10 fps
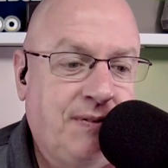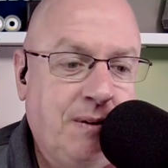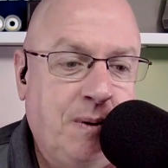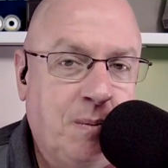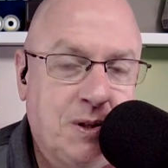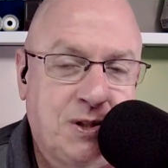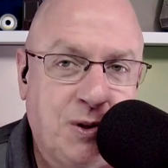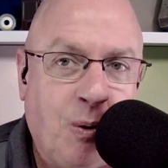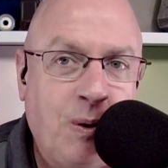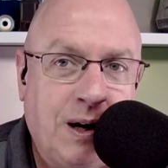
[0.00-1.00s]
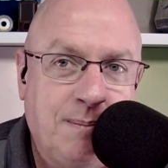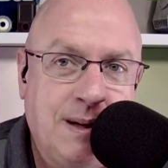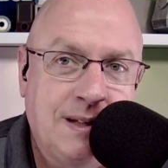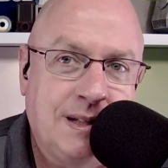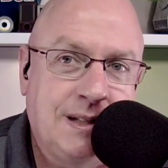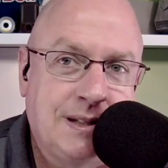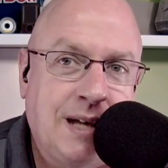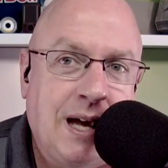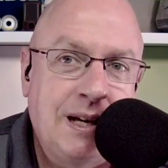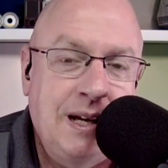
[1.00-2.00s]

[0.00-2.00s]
that we were storing because it just got